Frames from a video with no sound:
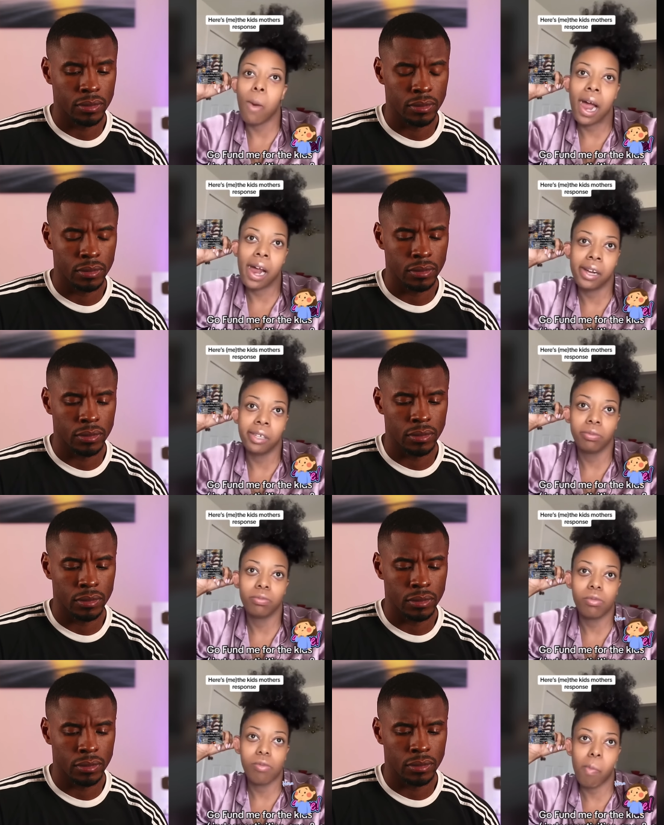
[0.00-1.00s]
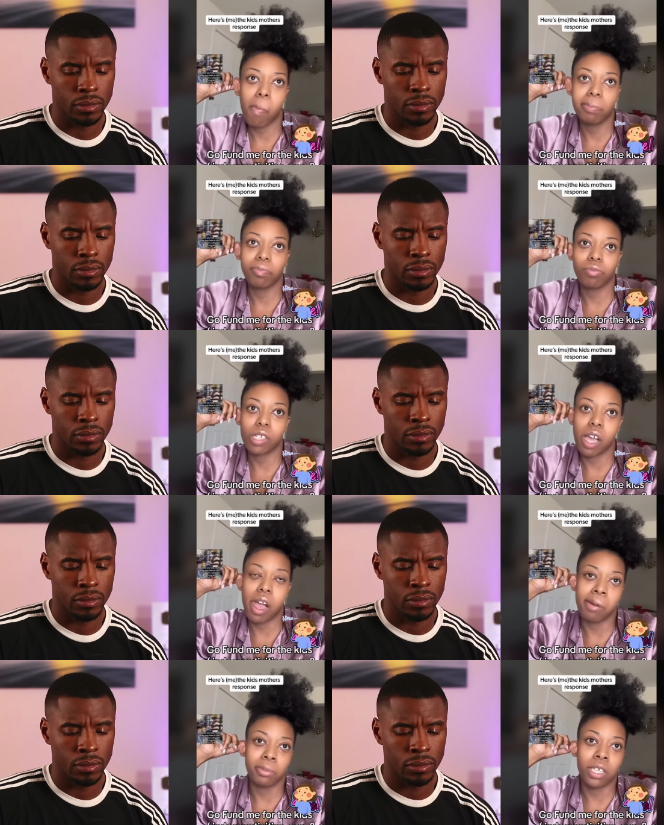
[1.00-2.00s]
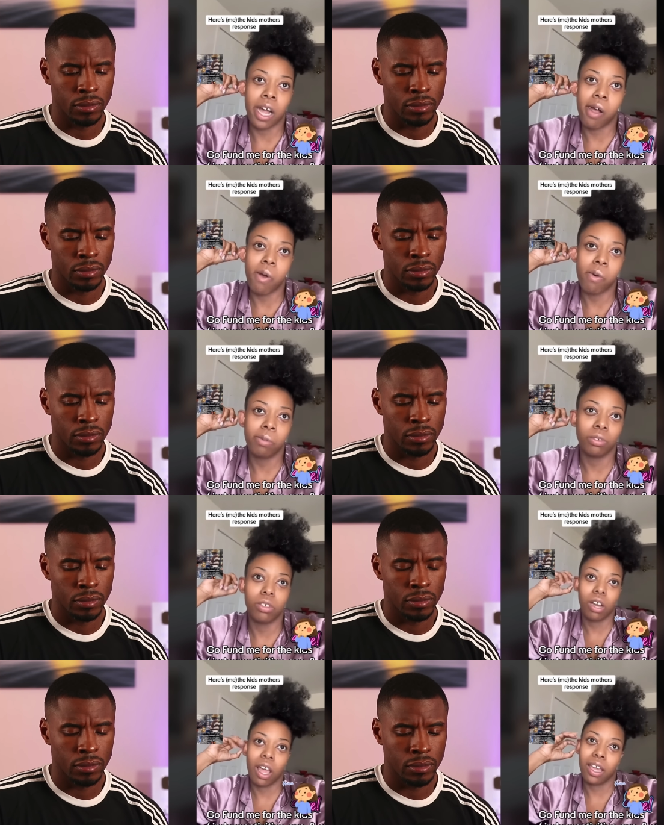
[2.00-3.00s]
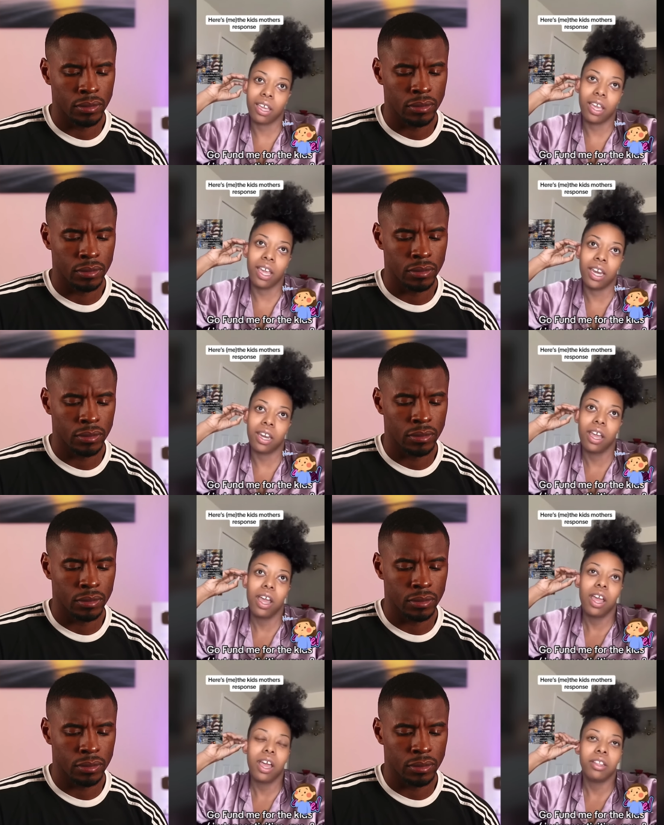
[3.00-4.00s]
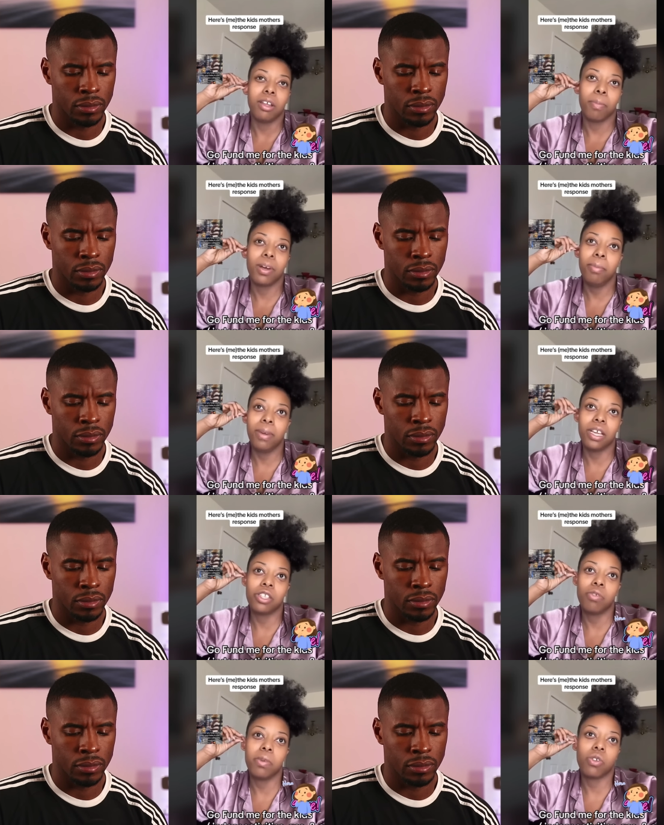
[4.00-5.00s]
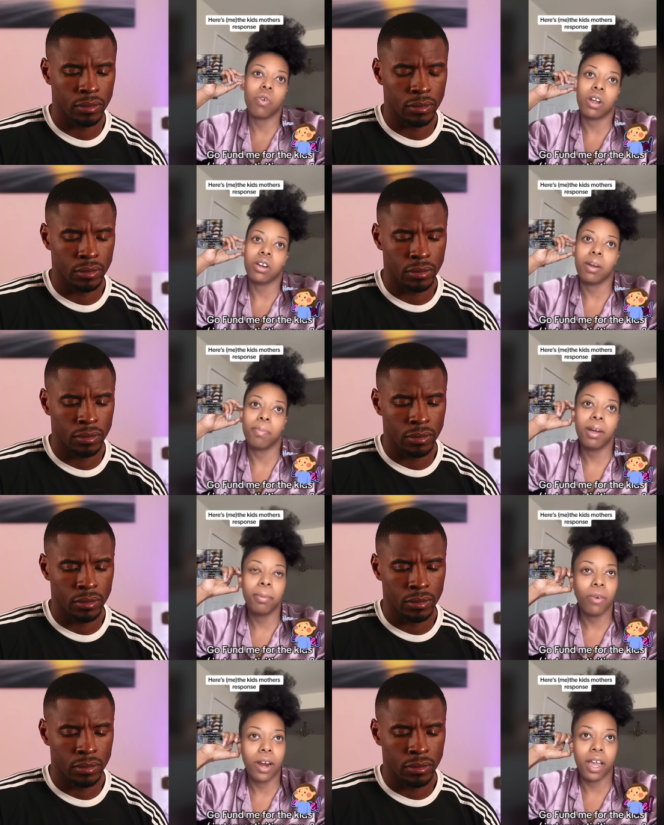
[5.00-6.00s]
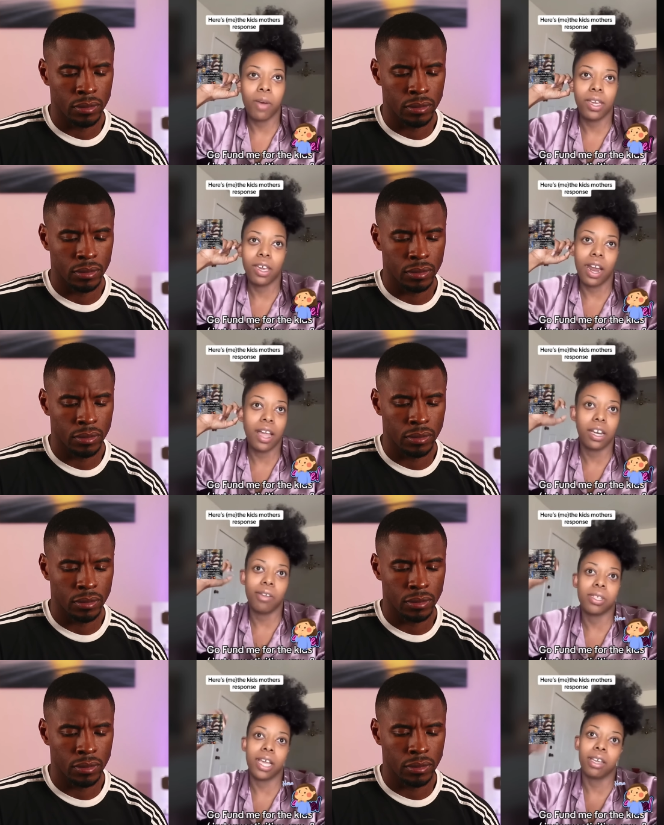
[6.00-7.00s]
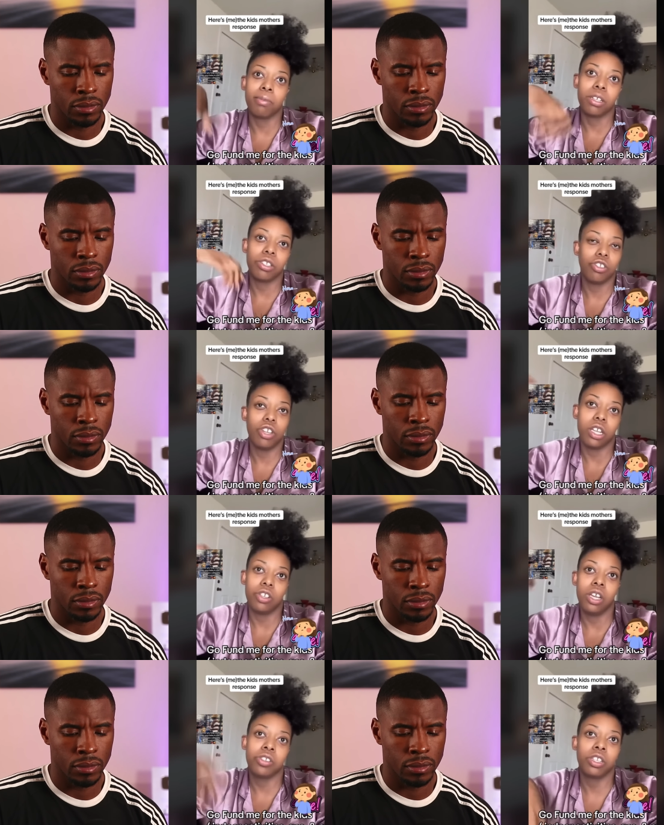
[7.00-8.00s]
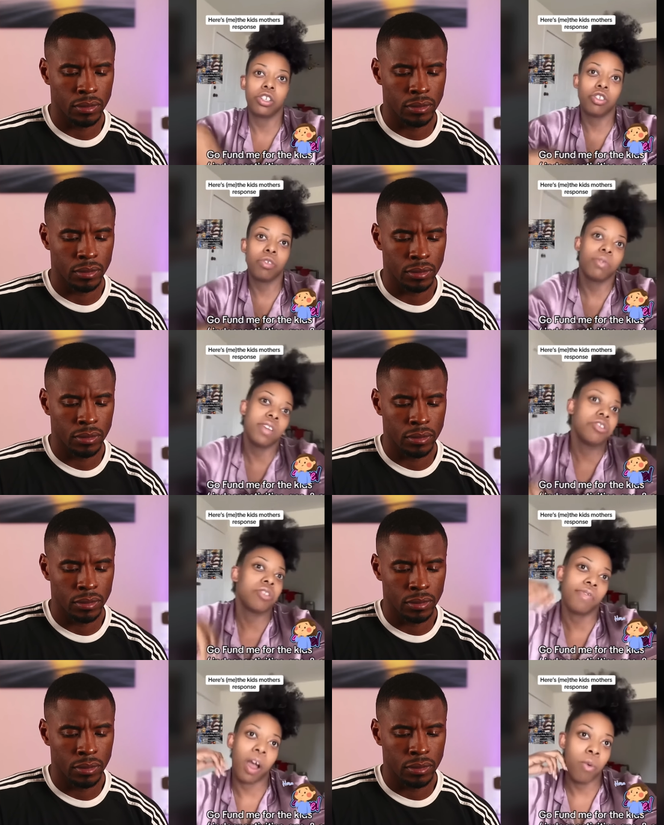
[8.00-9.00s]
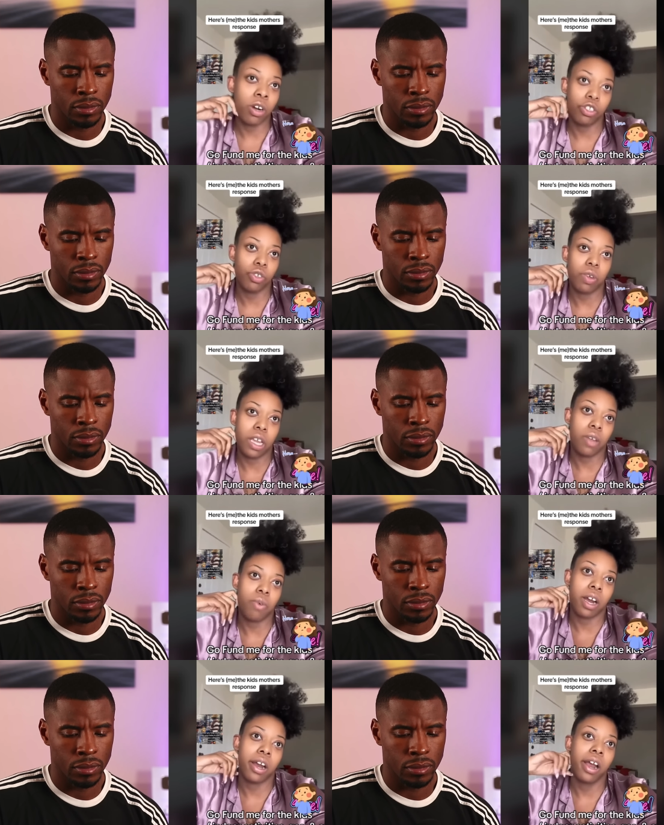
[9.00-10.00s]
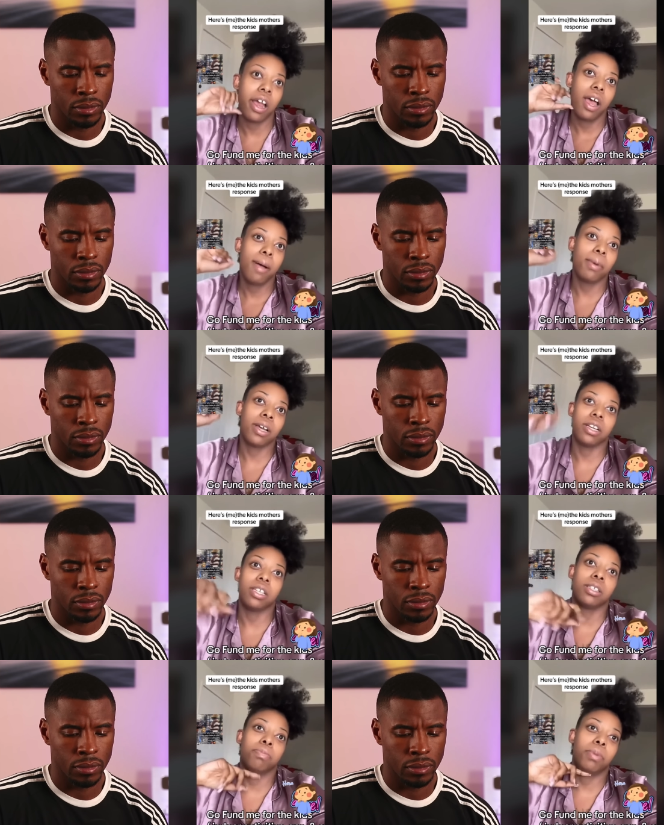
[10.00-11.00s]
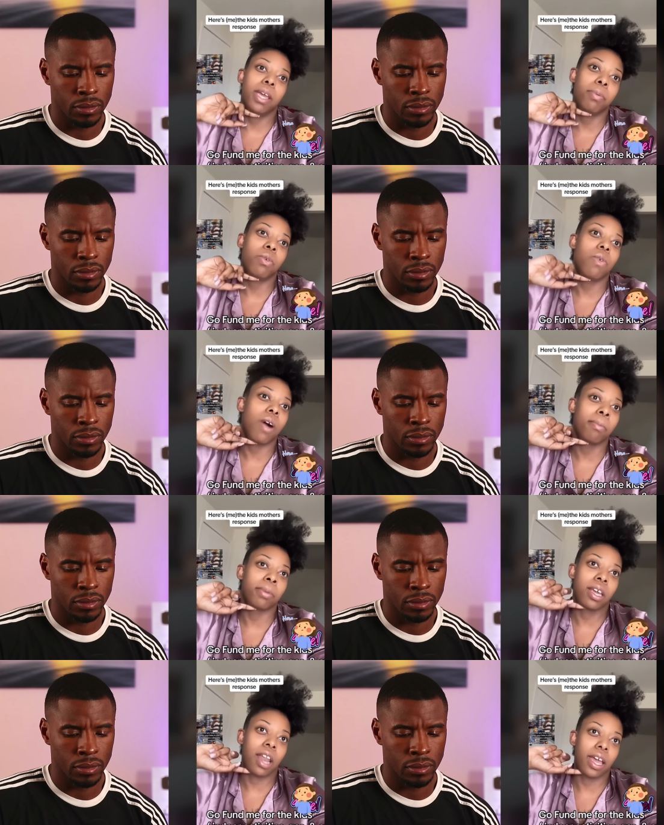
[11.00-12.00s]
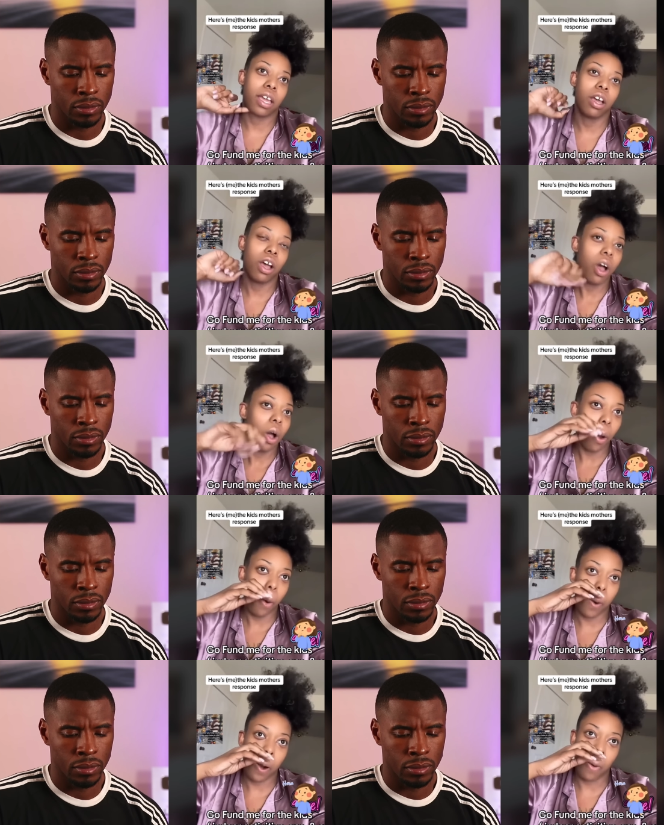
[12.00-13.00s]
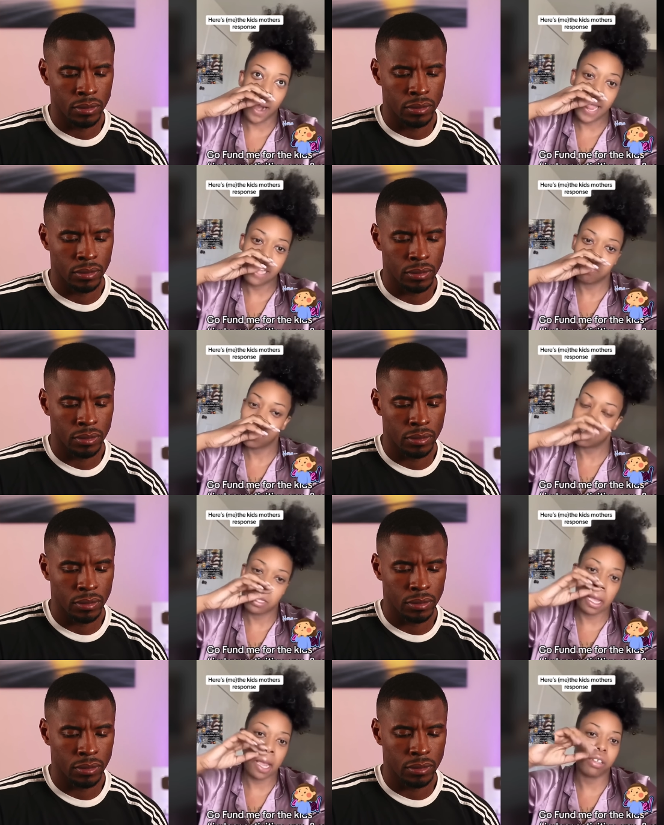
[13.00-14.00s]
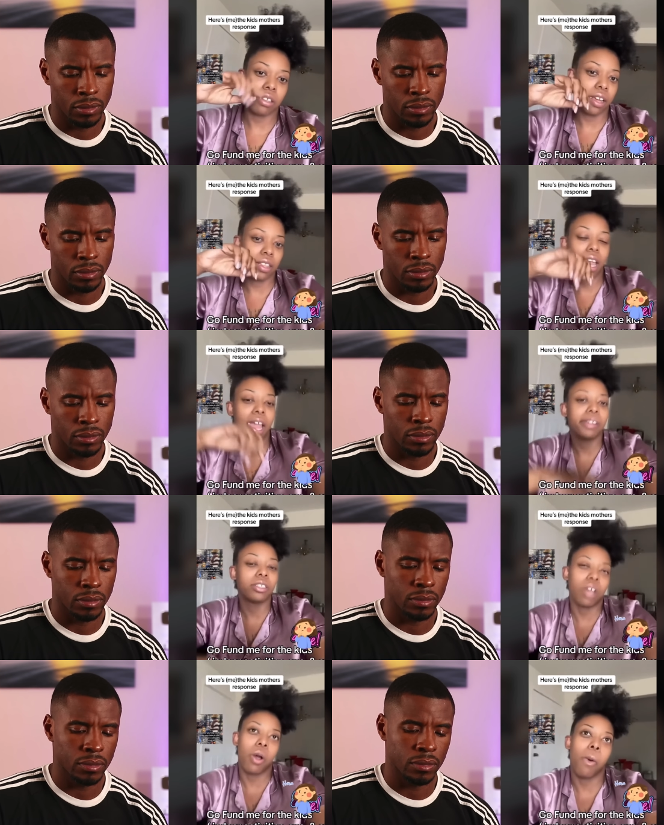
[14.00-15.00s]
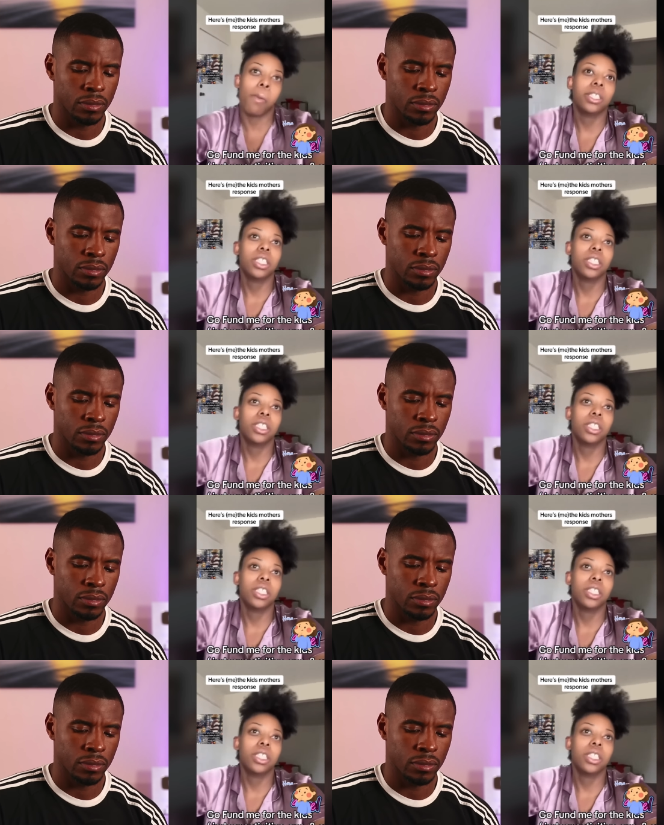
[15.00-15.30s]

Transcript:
Speaker 1: why I'm gone. Like in the public, it's too much going on in the public right now. We can't. I can't even take him to Chuck E. Cheese under supervision if I wanted to anywhere because people. I'm getting like har- harassments and things like that. So